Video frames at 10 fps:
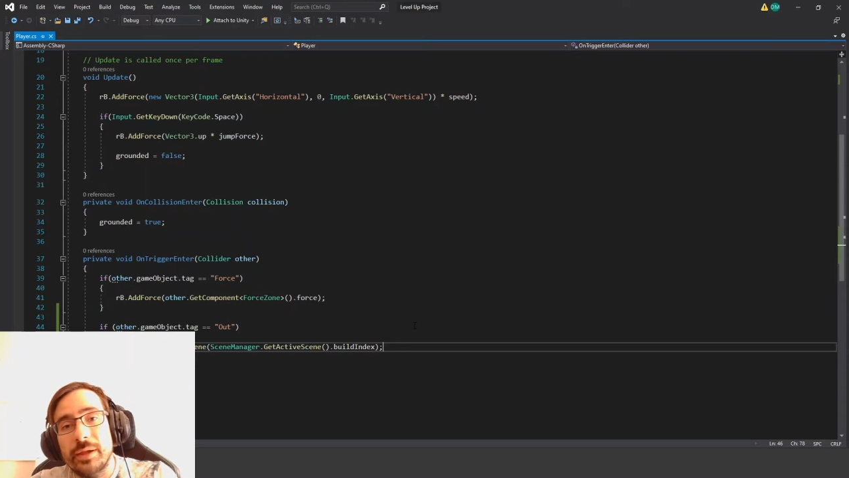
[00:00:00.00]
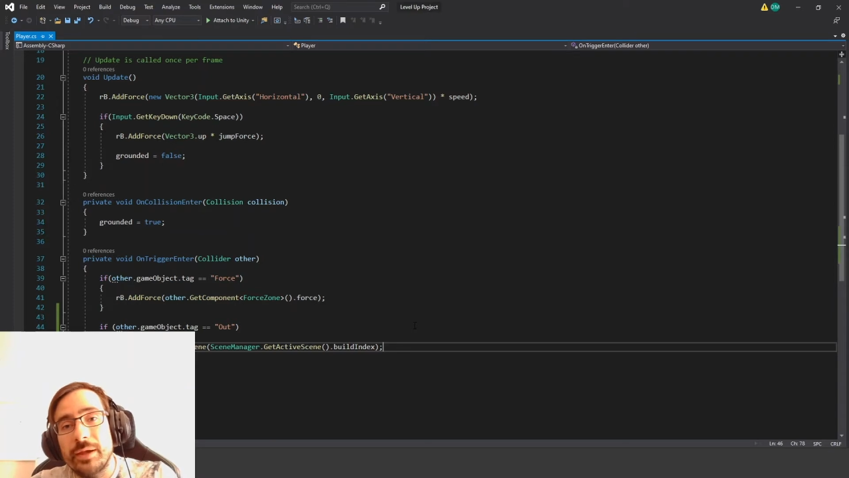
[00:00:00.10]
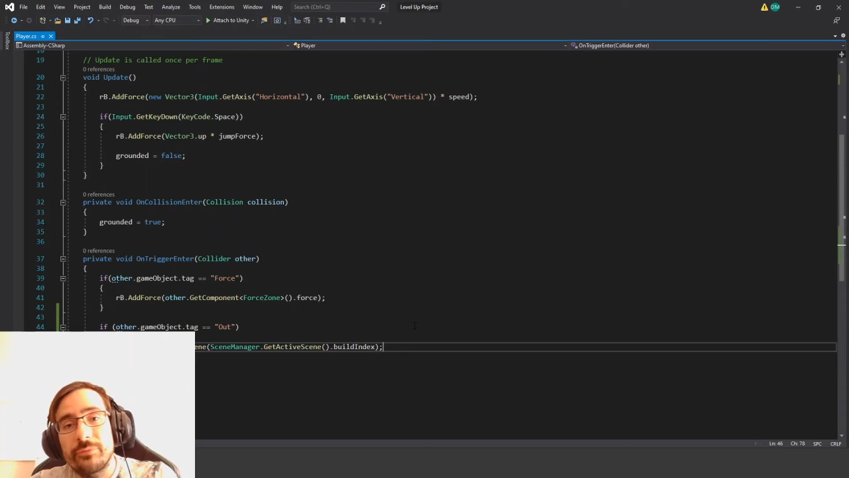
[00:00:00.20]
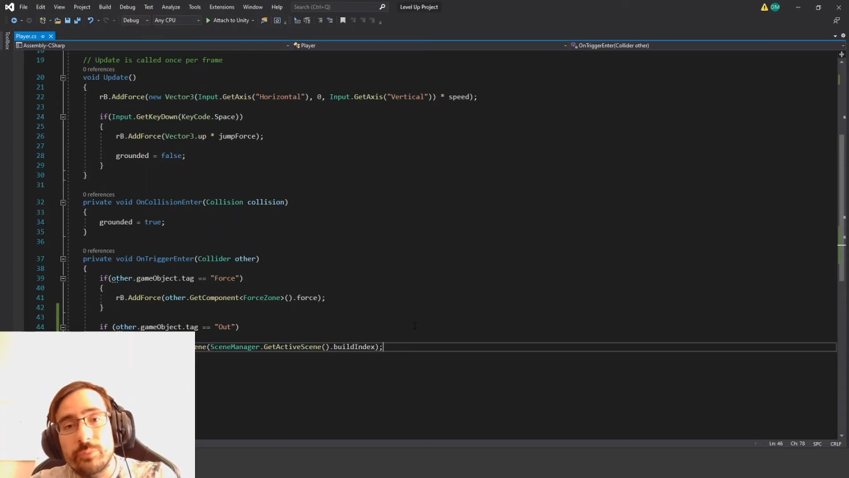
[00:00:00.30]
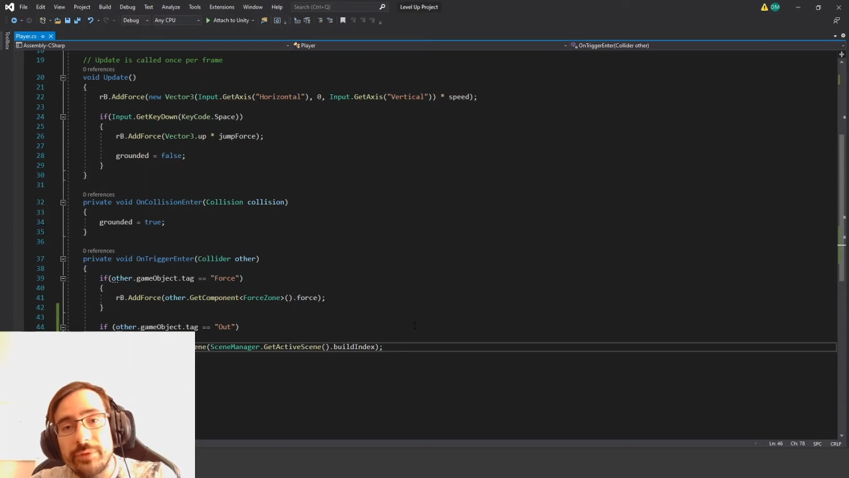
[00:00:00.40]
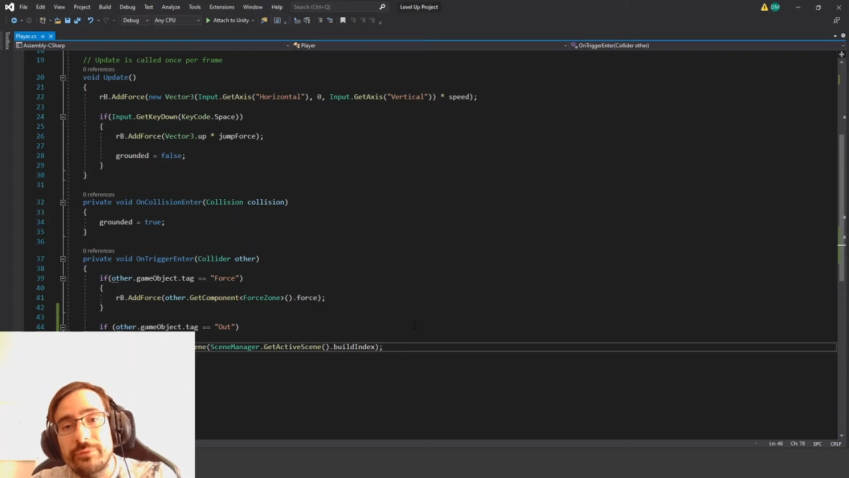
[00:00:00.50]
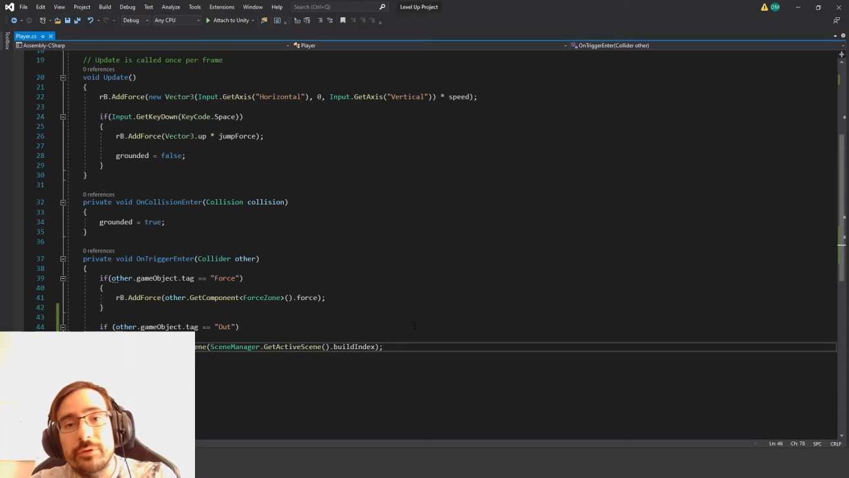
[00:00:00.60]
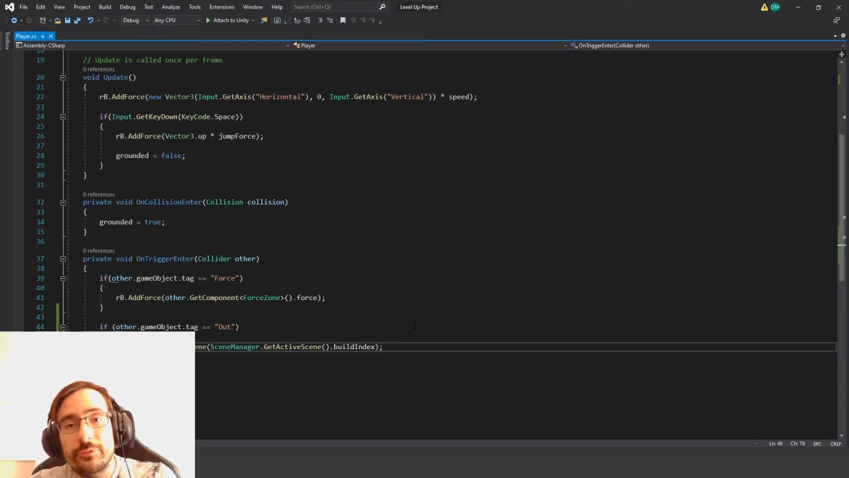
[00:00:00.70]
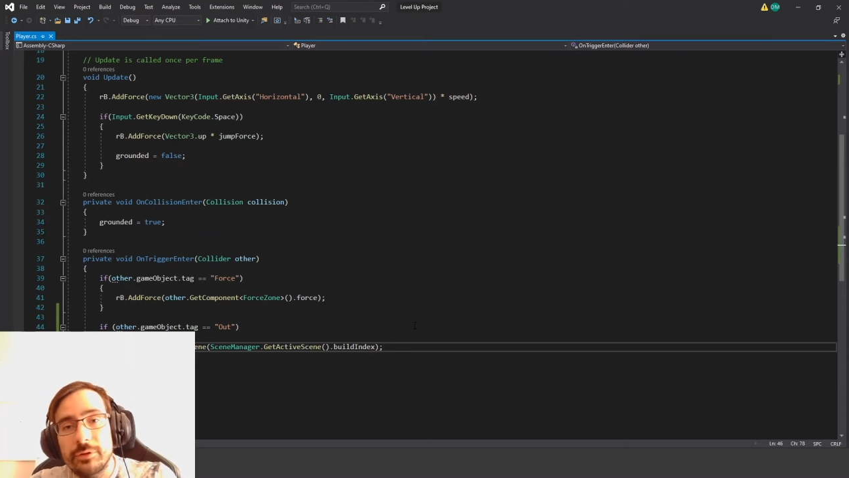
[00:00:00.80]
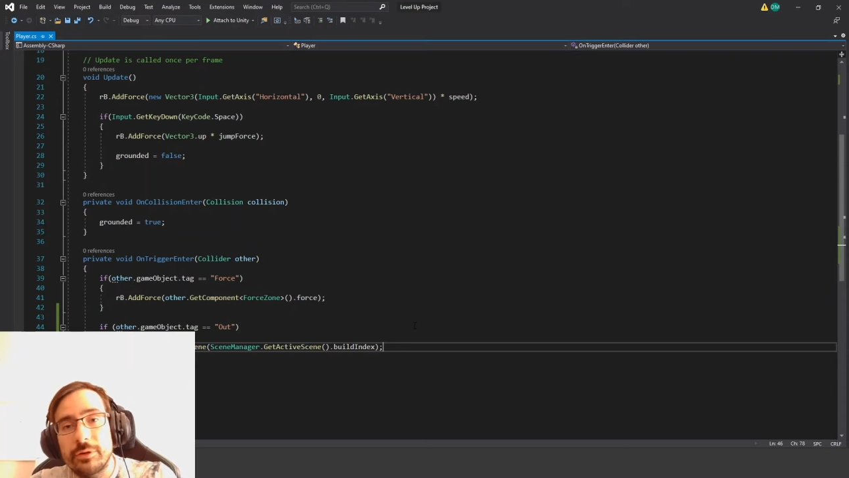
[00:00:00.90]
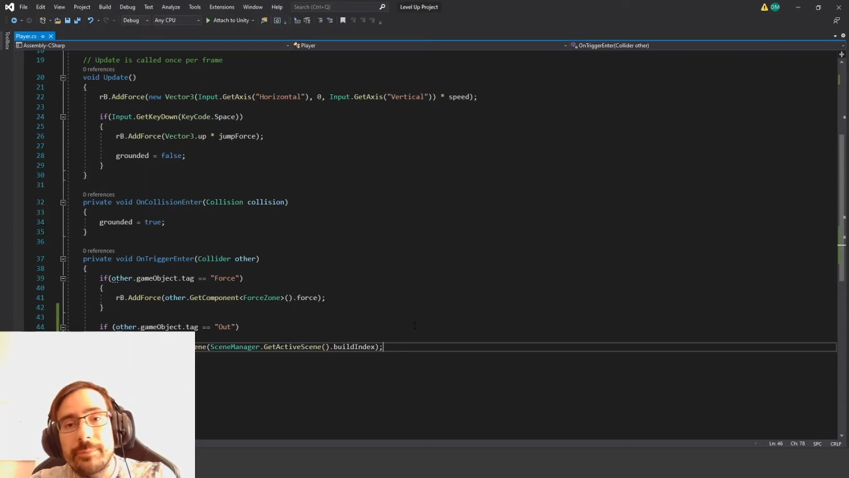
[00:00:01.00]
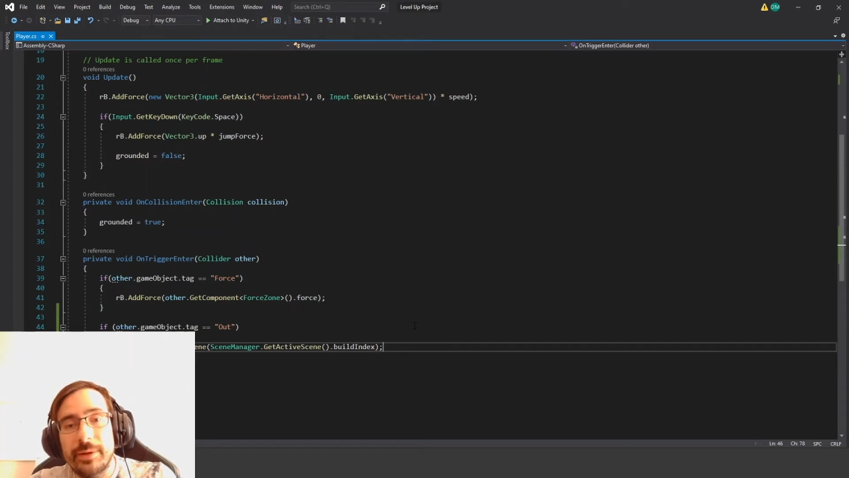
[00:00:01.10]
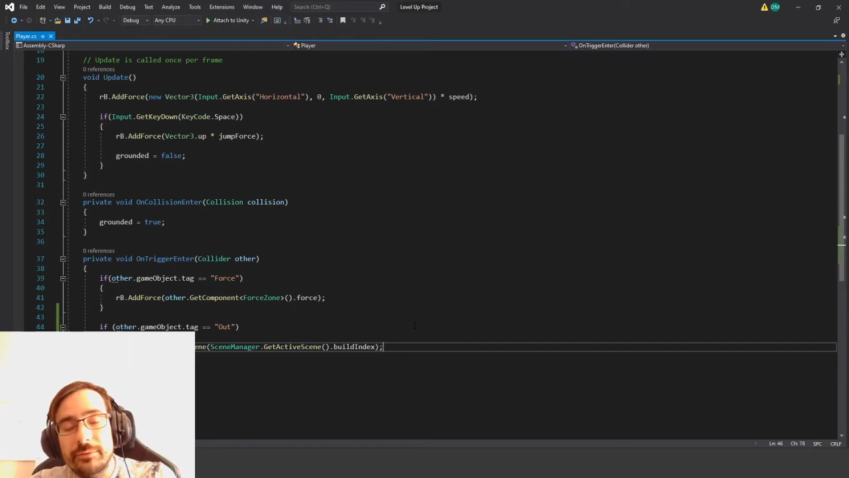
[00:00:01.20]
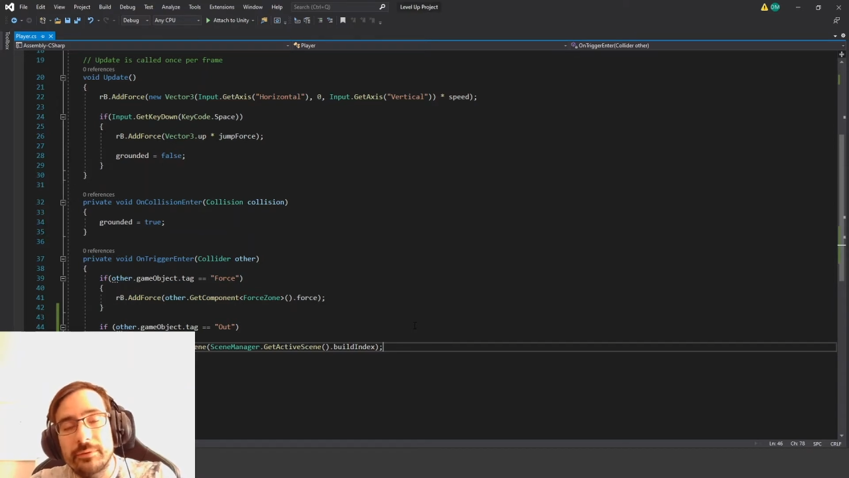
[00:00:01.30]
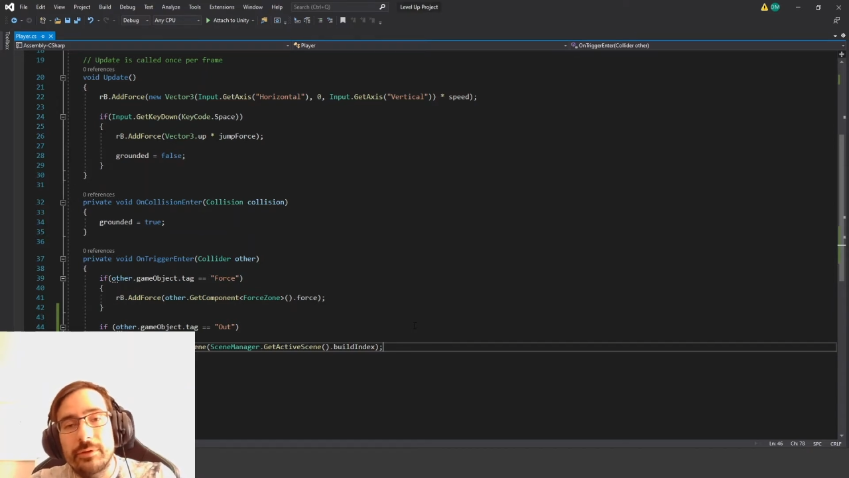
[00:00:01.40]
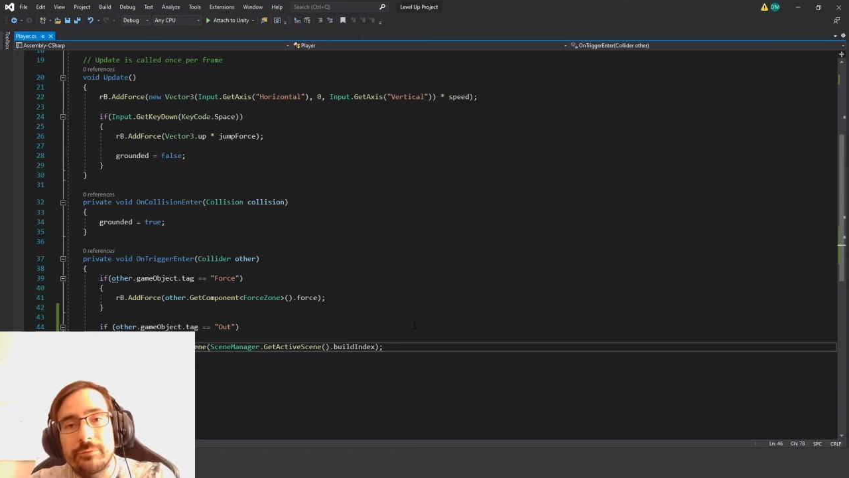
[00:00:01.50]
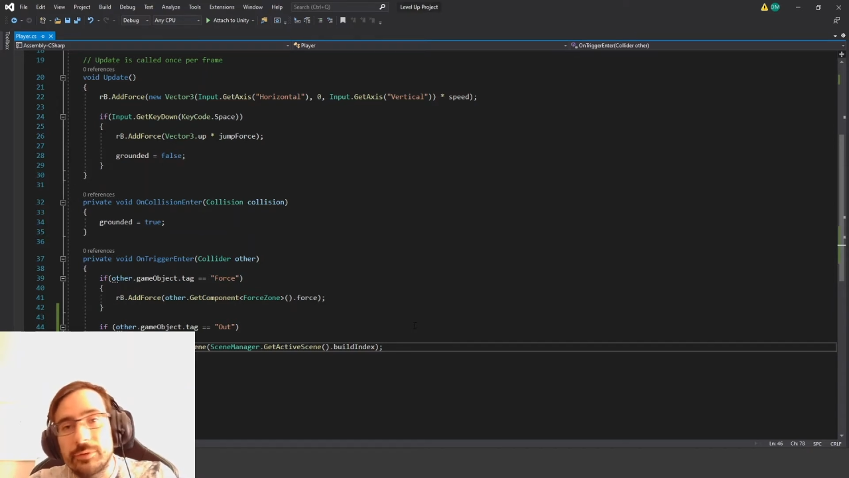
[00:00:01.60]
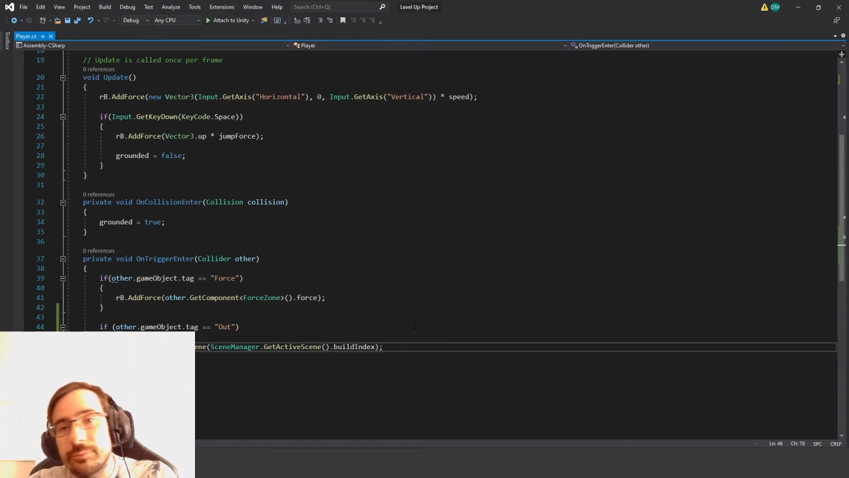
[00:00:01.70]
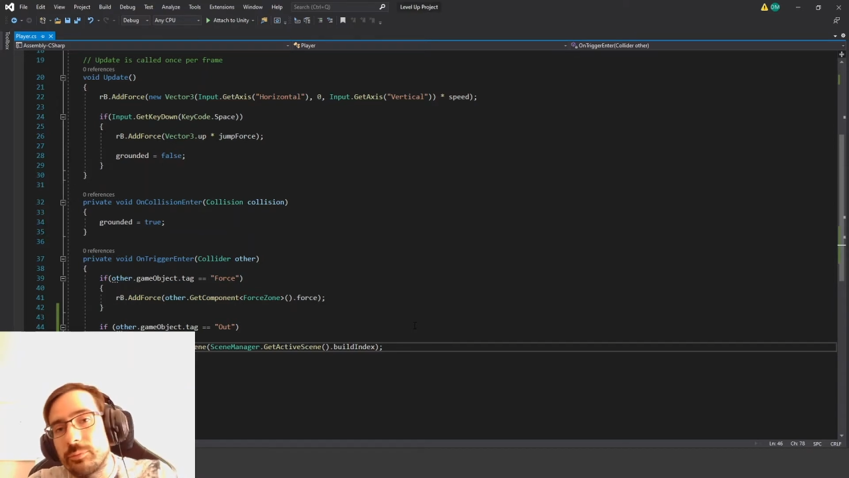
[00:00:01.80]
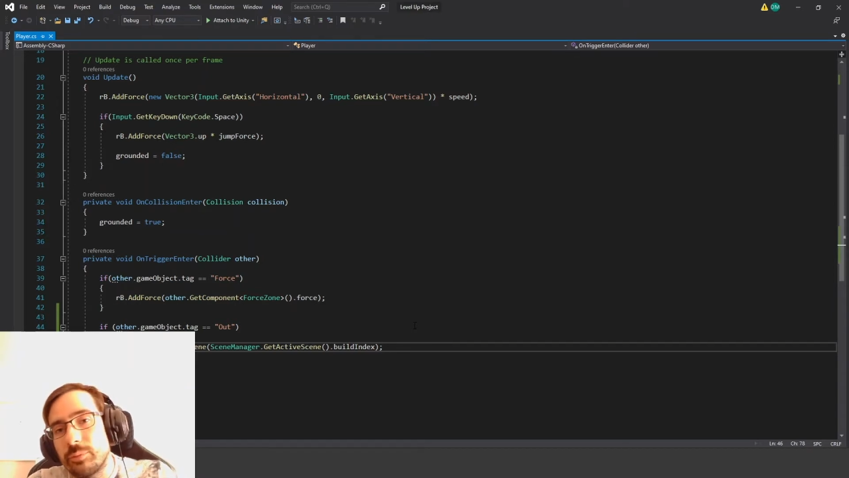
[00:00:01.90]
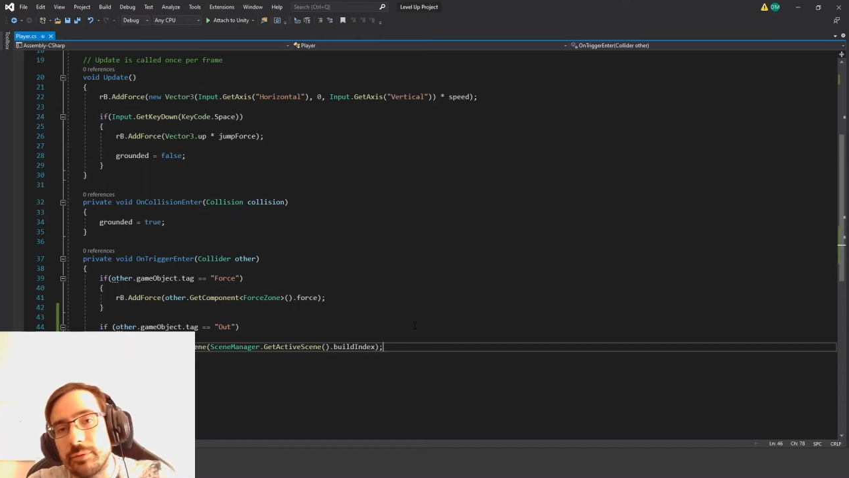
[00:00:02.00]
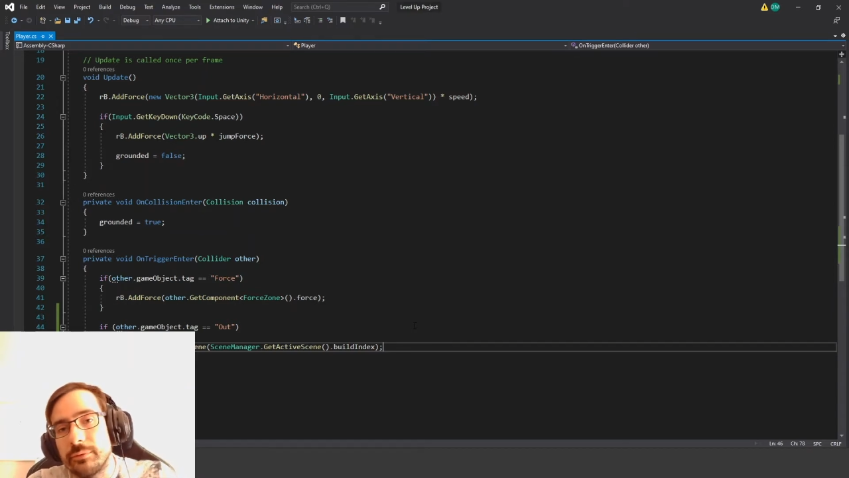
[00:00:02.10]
it's always going to reload back to level number 1.